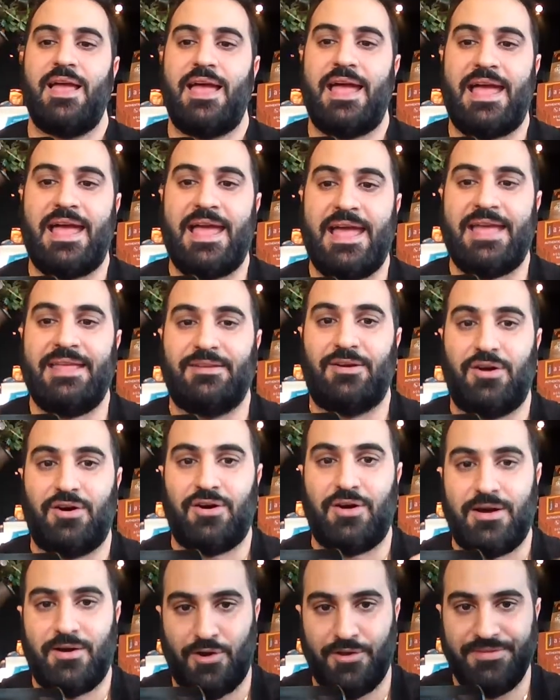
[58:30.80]
And
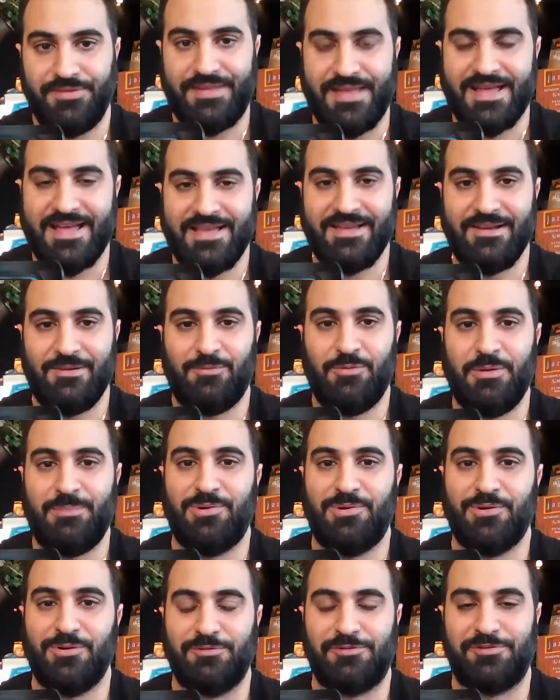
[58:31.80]
on that, we
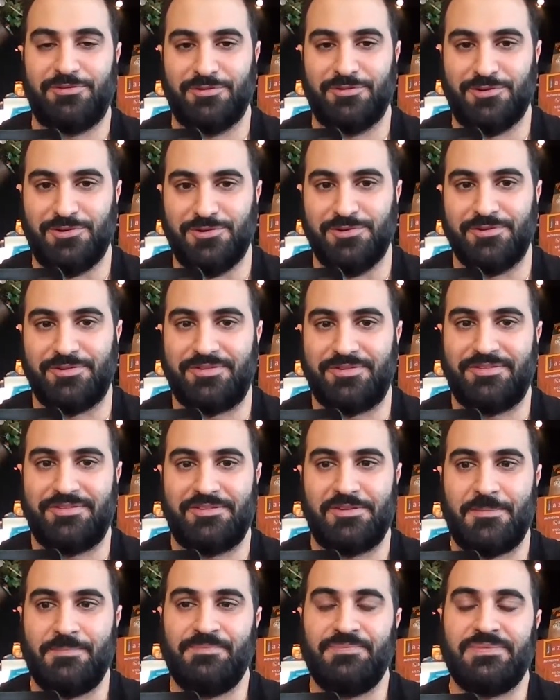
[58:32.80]
put
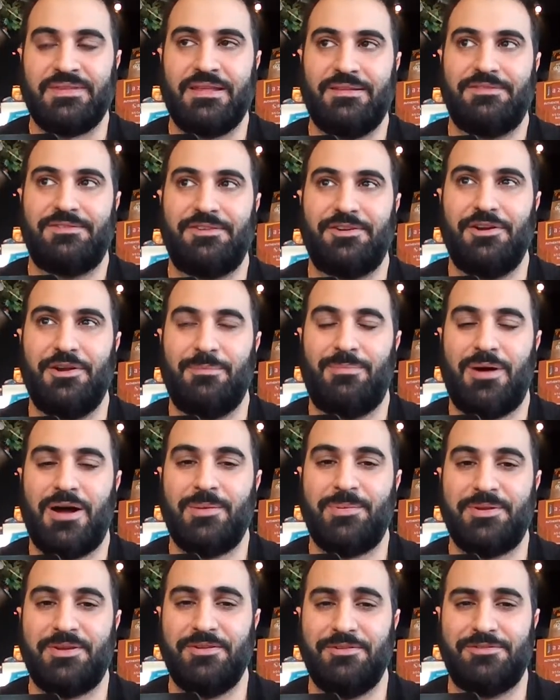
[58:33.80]
sauce. So
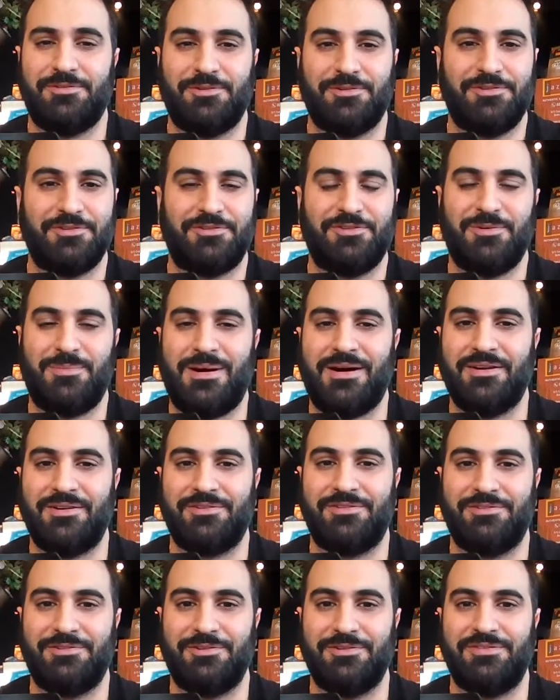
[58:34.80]
barbecue sauce or
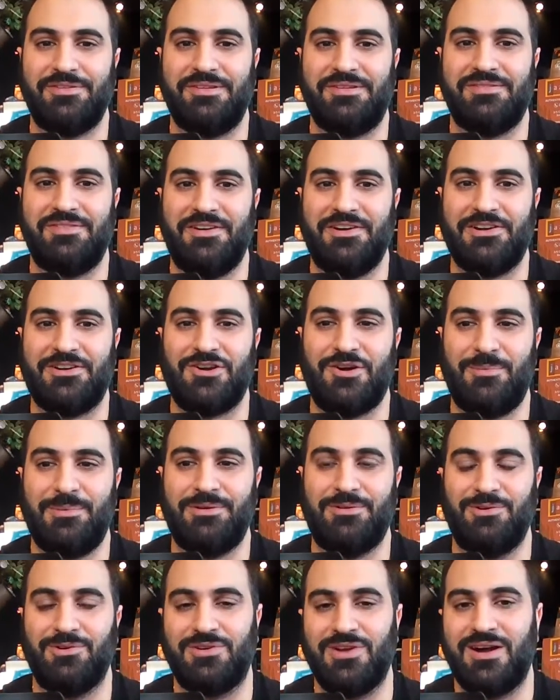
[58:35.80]
tomato sauce is very
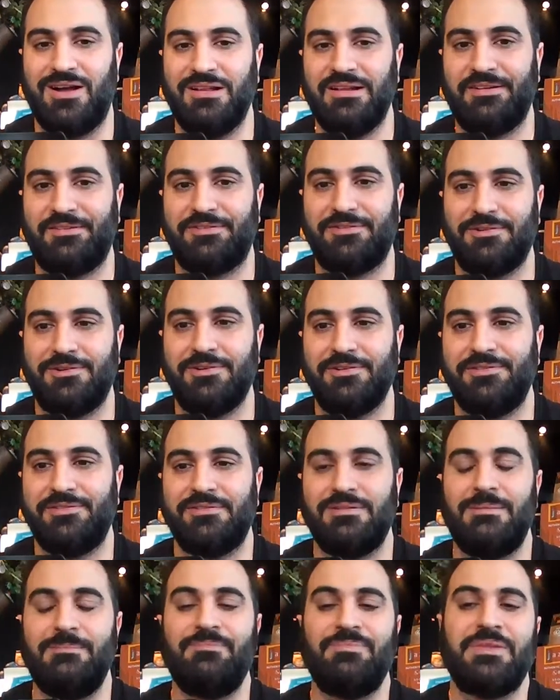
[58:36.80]
common, or garlic
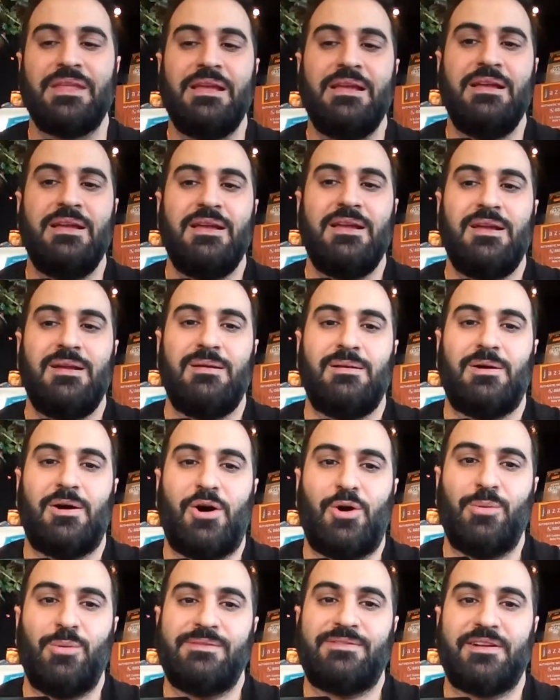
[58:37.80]
sauce.
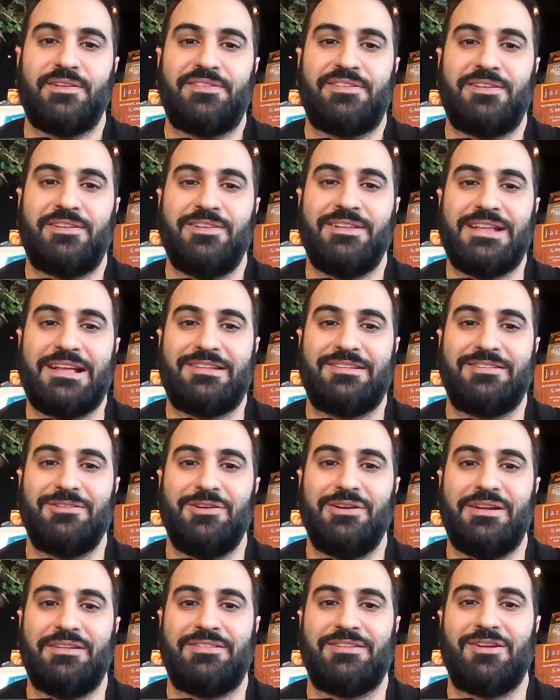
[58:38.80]
Or we've got something that's
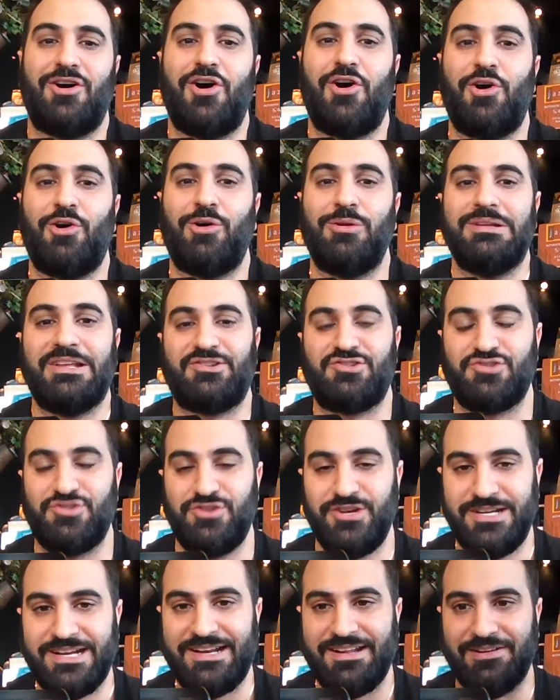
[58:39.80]
known as the holy
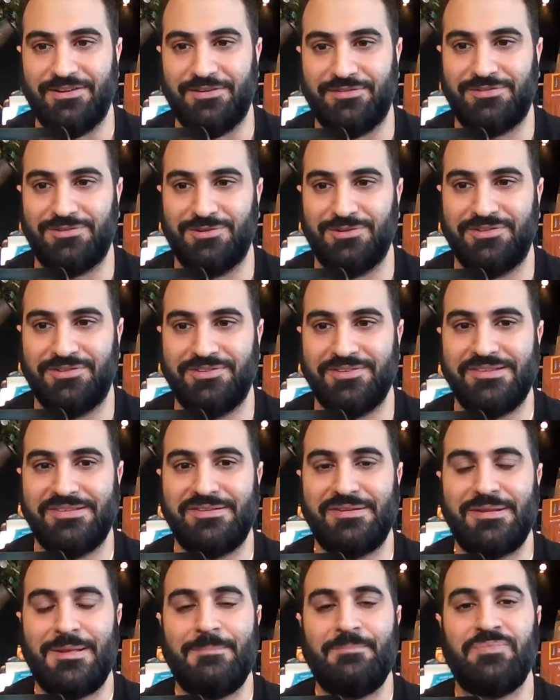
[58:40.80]
trinity of
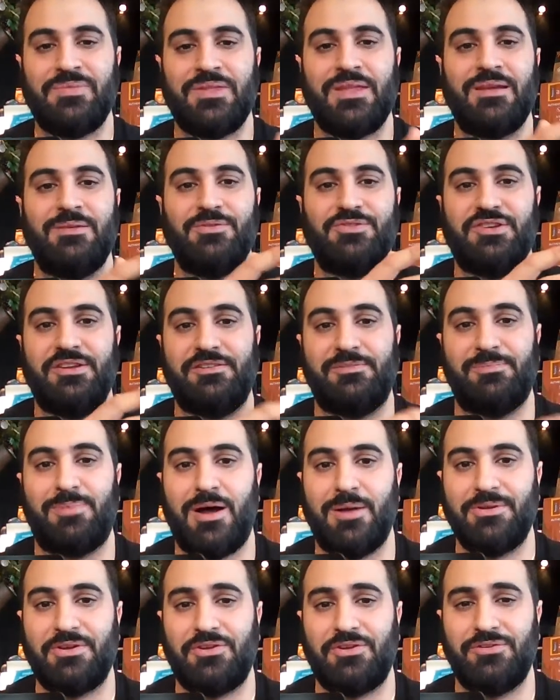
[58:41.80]
sauces, which is
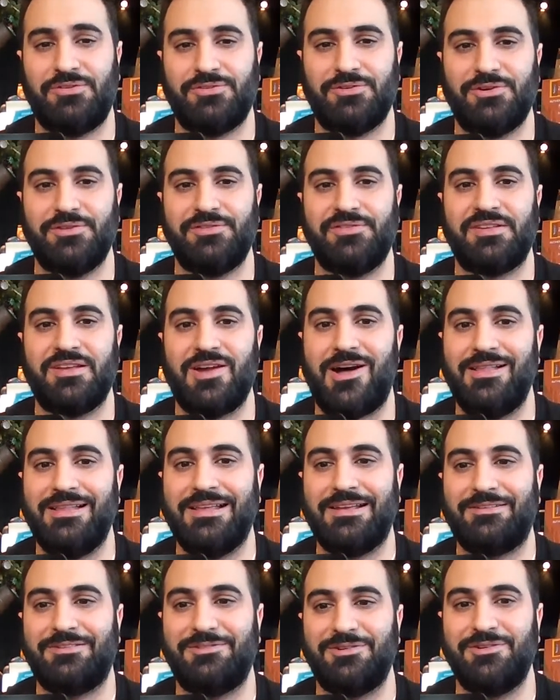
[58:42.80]
barbecue sauce,
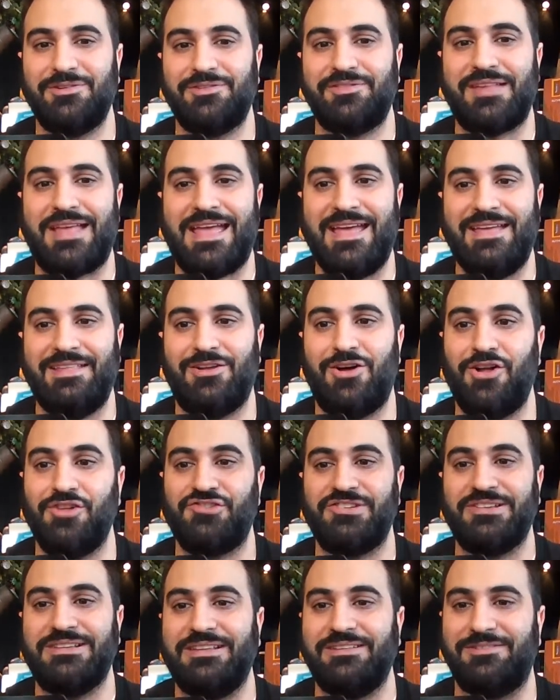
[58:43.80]
garlic sauce, and hot
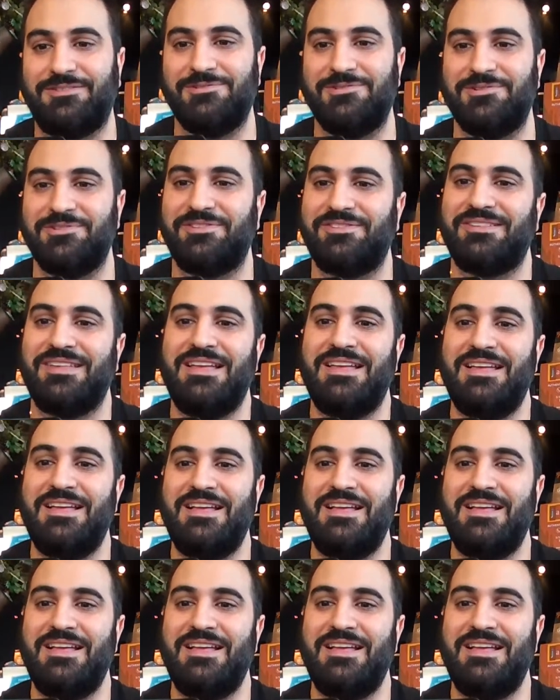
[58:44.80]
chili sauce.